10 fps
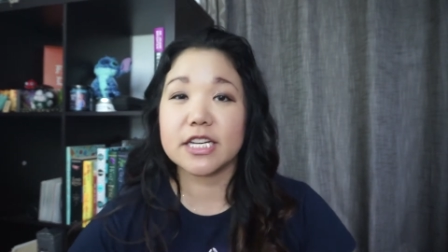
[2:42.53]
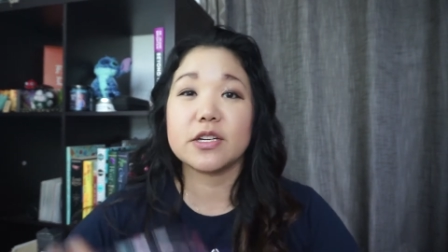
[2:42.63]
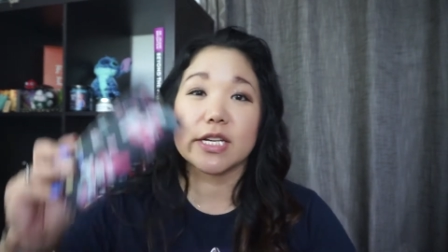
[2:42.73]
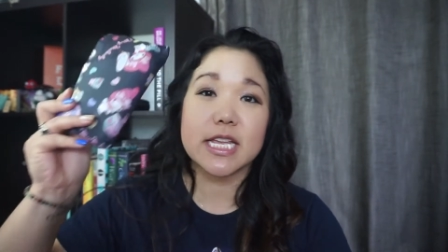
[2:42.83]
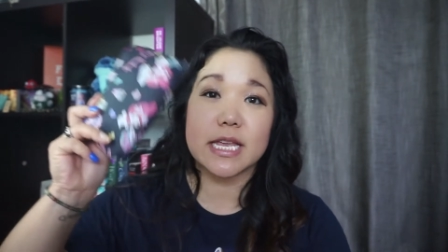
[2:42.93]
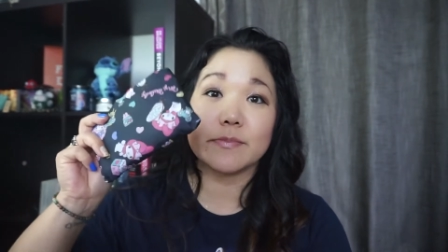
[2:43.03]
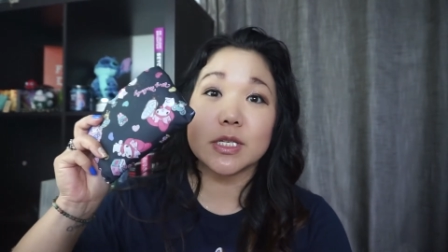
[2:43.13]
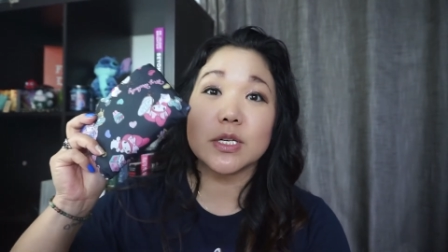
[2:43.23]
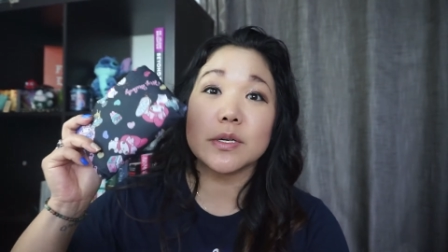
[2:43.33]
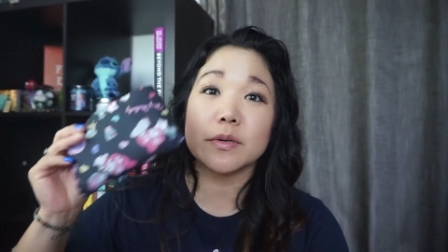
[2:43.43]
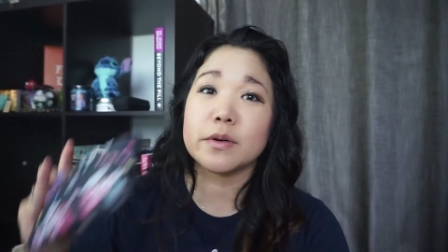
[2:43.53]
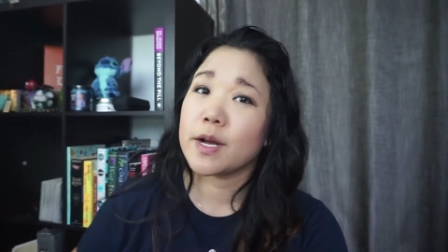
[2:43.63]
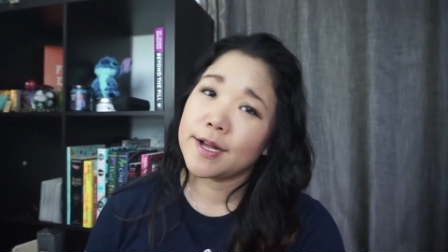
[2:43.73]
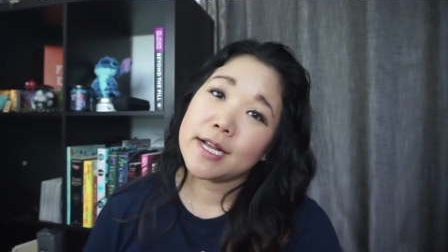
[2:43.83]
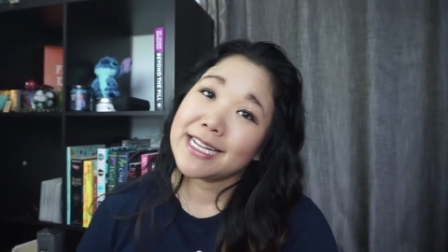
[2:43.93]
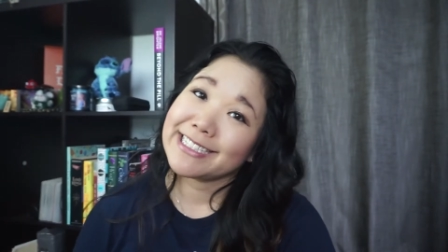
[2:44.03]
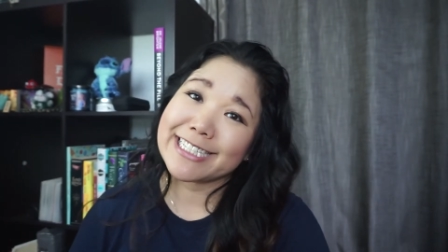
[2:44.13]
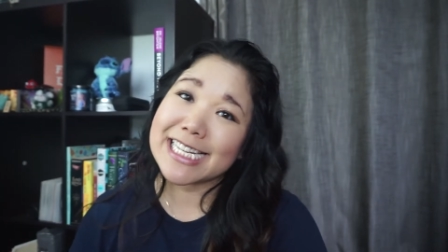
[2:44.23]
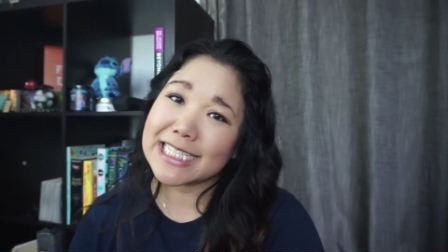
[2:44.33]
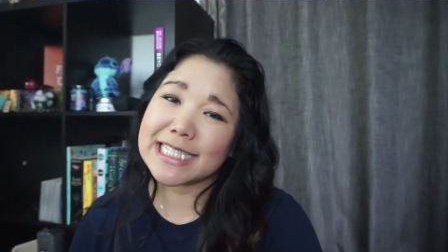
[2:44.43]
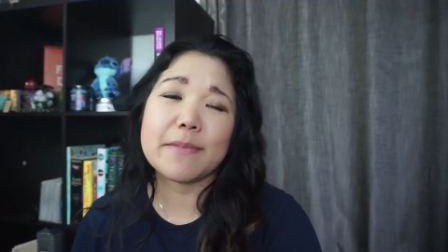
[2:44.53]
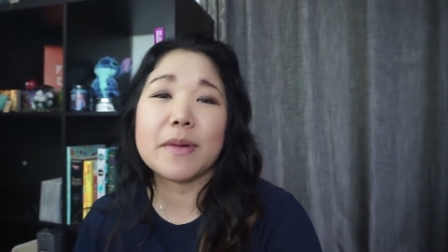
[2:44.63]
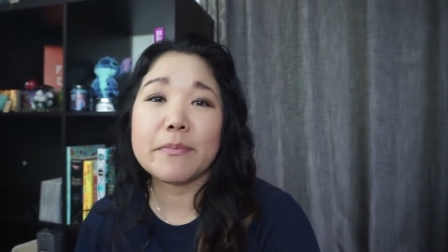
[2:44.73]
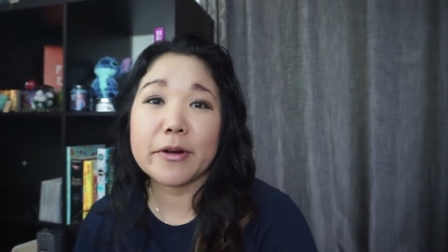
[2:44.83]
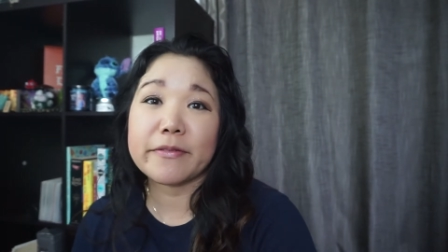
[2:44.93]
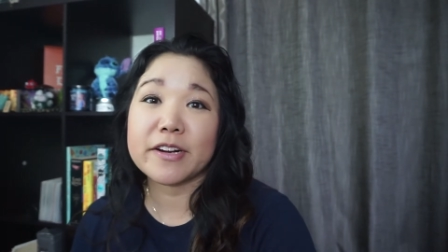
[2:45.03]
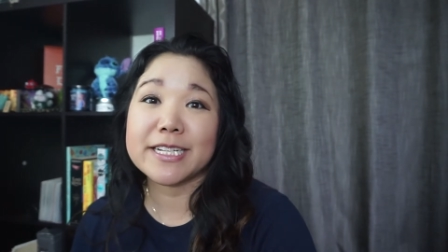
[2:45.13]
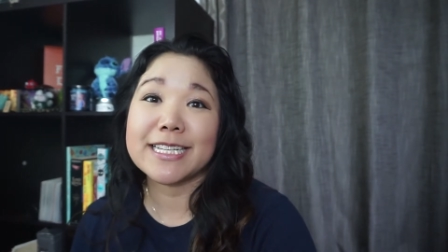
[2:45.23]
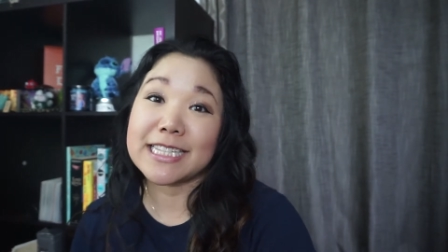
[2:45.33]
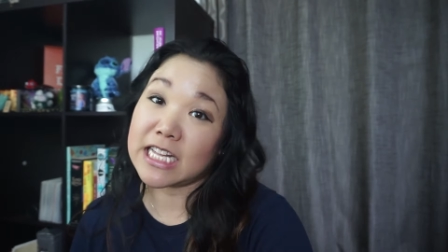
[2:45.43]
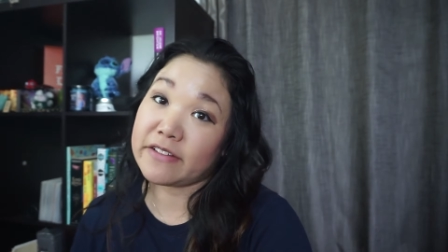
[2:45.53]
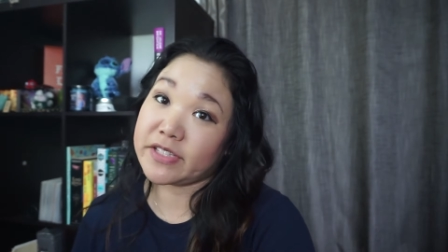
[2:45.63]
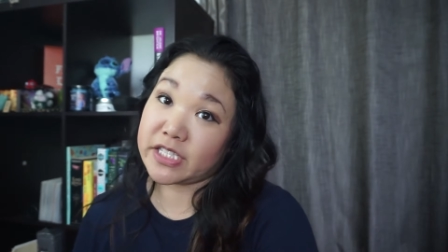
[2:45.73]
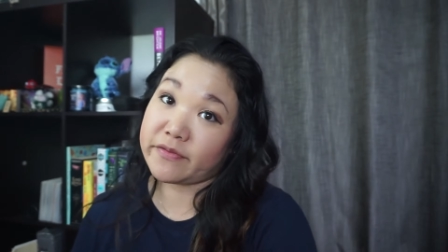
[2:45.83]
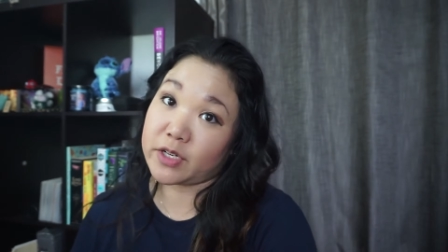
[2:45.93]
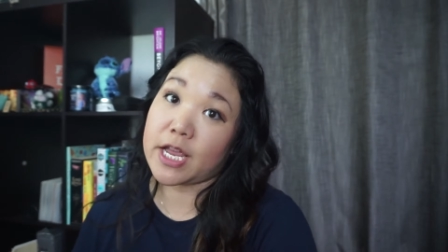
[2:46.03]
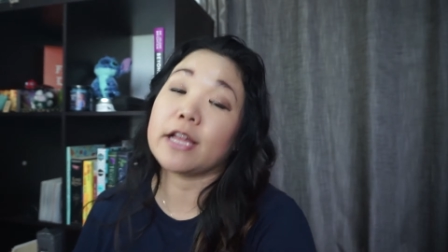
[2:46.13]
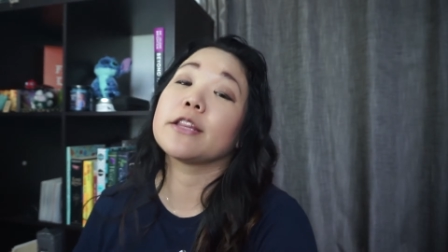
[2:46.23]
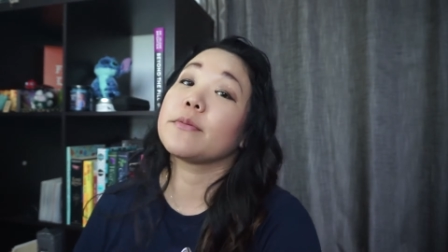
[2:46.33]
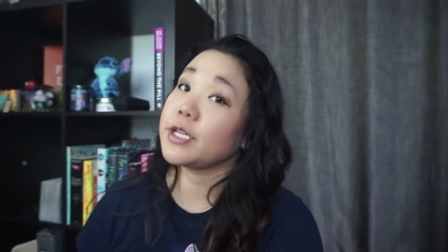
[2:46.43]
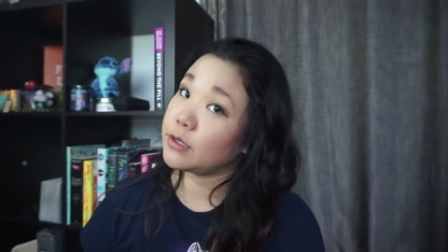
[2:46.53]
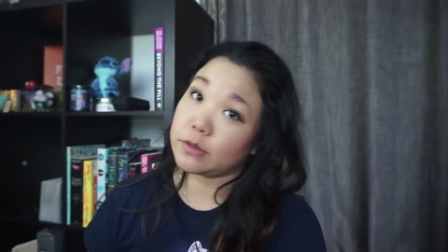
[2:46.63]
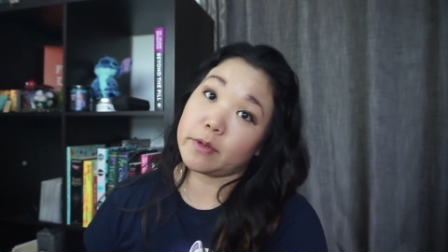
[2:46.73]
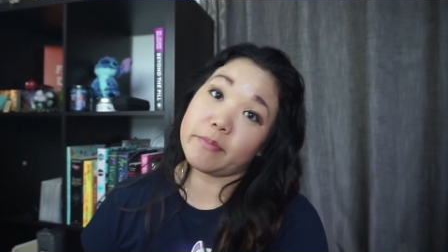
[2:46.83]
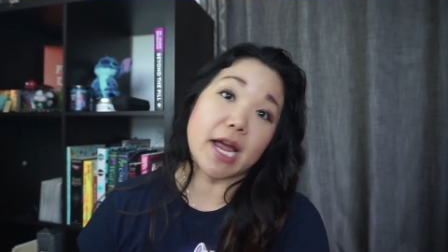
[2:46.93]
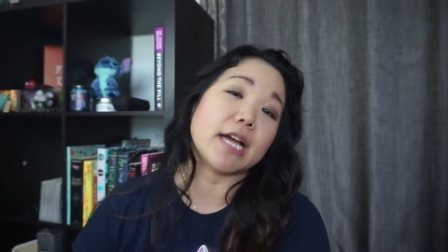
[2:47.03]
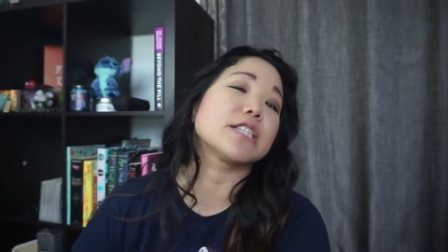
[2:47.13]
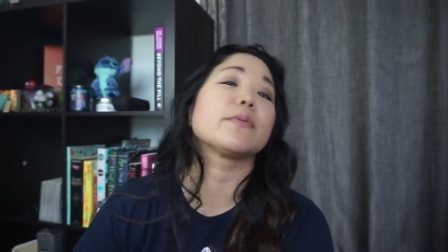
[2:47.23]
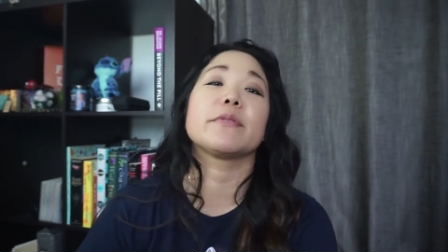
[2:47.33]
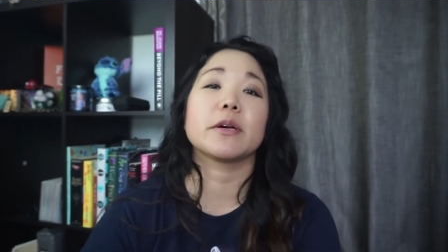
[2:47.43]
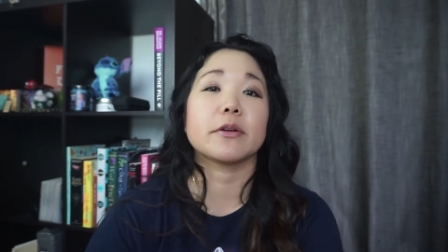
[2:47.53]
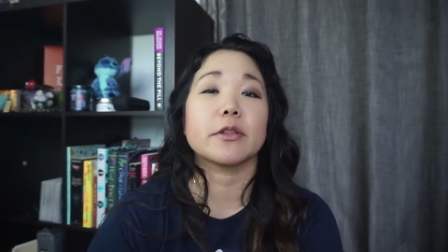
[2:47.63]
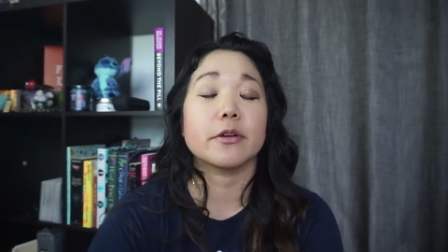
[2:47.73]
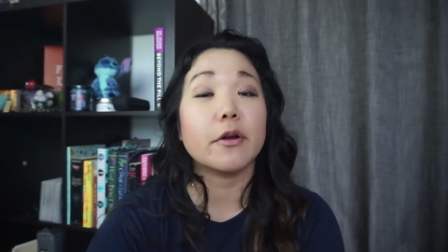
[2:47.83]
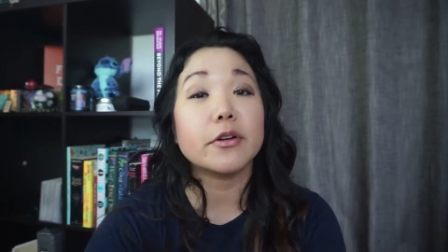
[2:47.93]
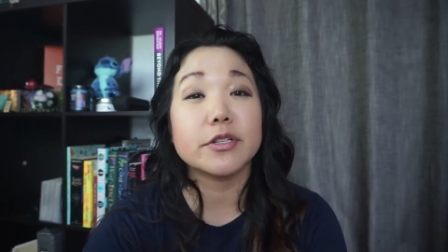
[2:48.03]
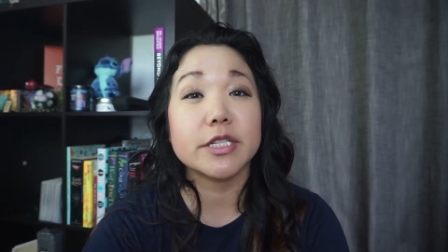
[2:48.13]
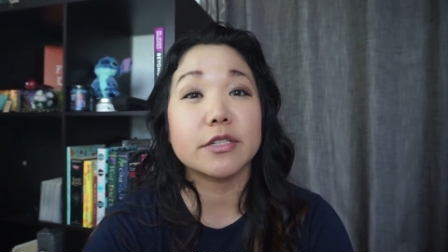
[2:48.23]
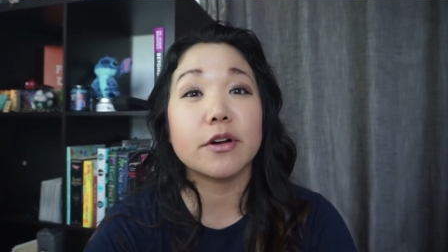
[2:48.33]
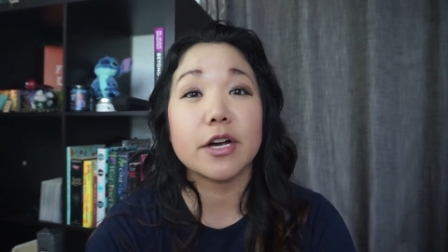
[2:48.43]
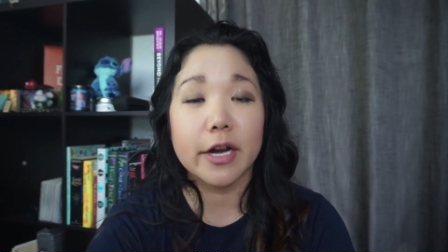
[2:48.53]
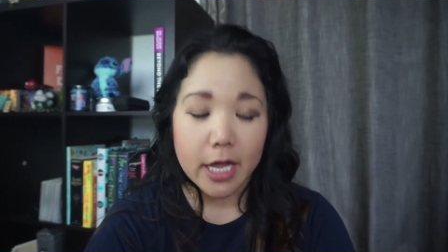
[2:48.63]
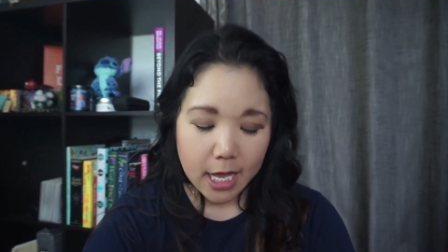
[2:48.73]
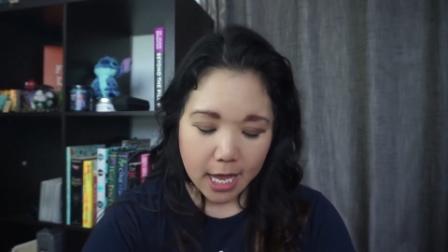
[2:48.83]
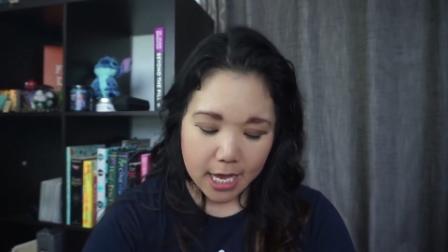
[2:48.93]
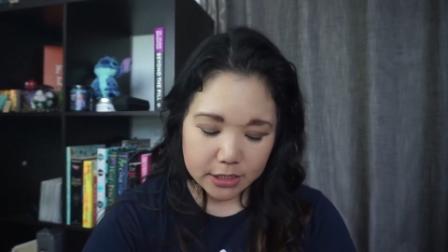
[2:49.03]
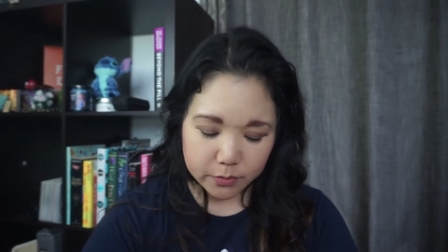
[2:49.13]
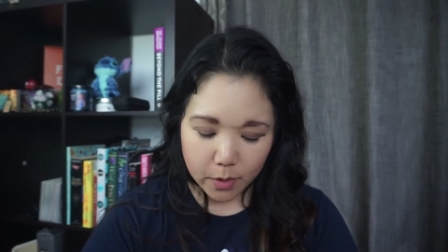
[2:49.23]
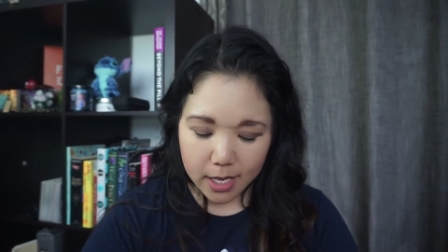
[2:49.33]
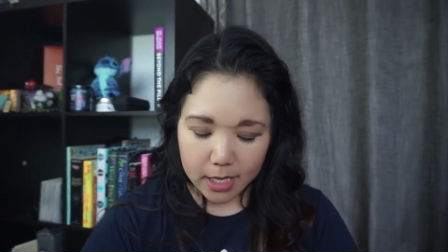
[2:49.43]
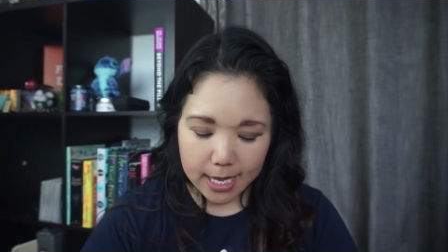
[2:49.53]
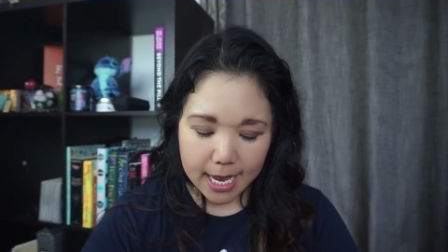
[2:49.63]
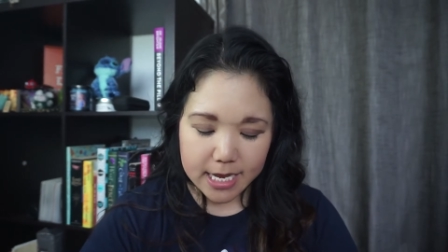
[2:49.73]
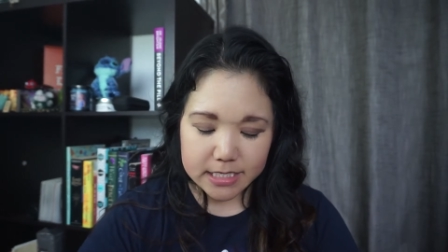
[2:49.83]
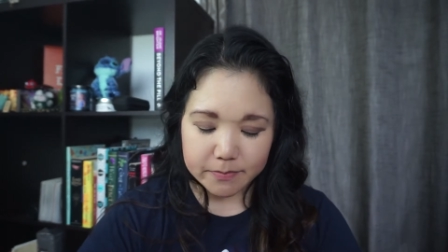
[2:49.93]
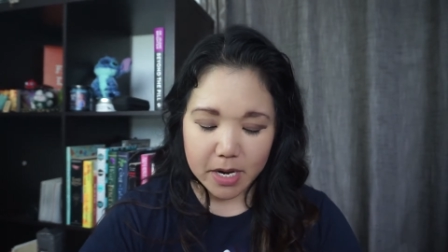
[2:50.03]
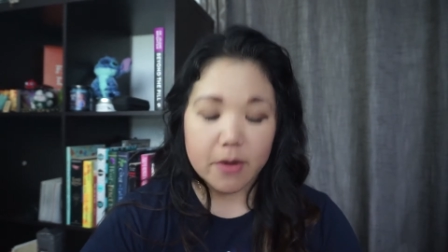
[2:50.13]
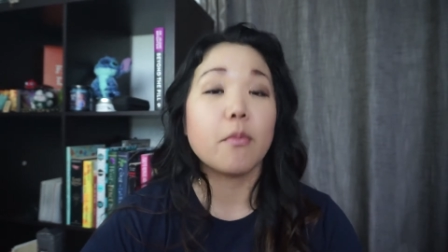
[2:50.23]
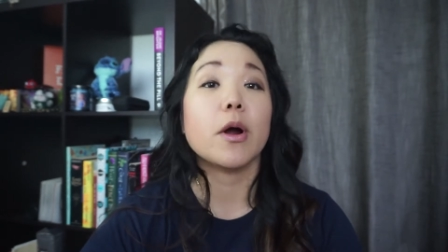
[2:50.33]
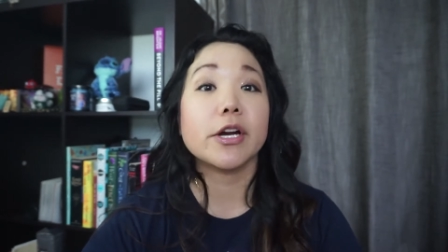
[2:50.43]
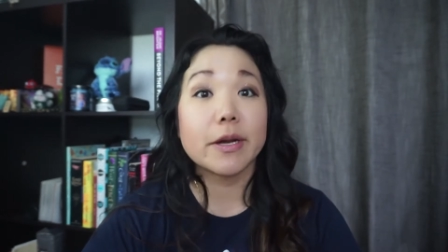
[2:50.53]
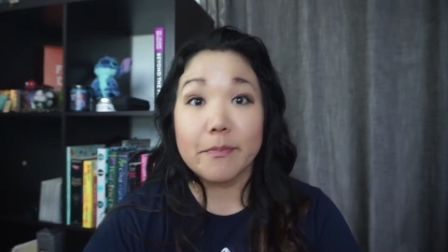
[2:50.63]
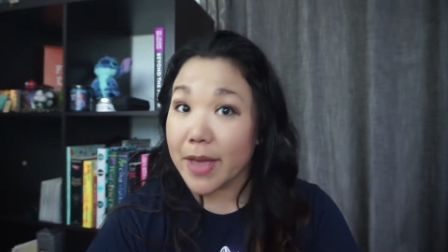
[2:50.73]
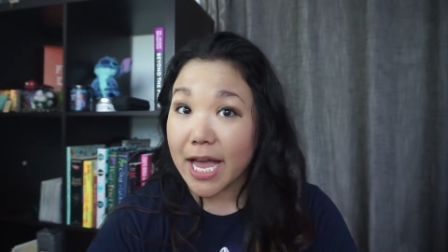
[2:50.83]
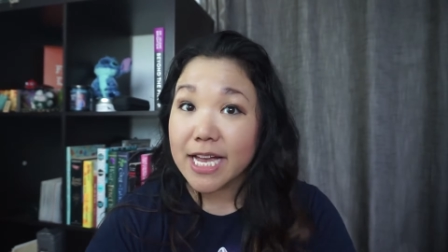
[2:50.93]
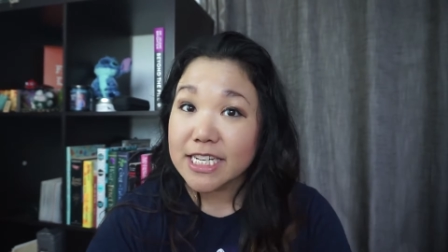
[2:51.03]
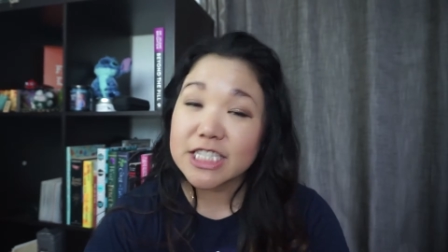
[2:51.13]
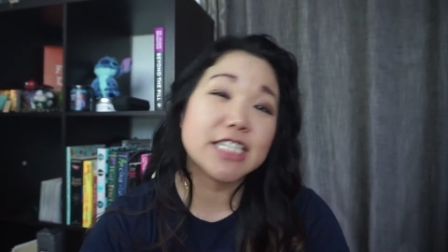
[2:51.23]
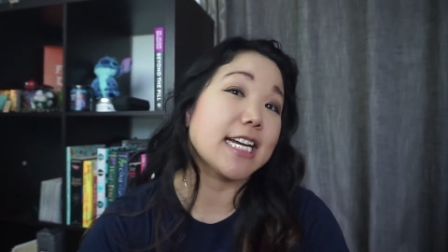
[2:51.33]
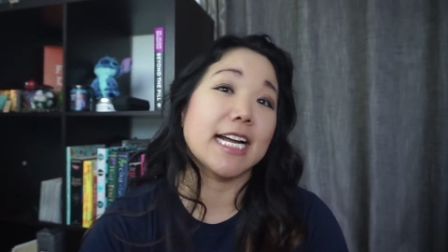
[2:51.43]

I usually keep two because my boyfriend loves to forget the reusable bags when we go to the grocery store, as well as my work badge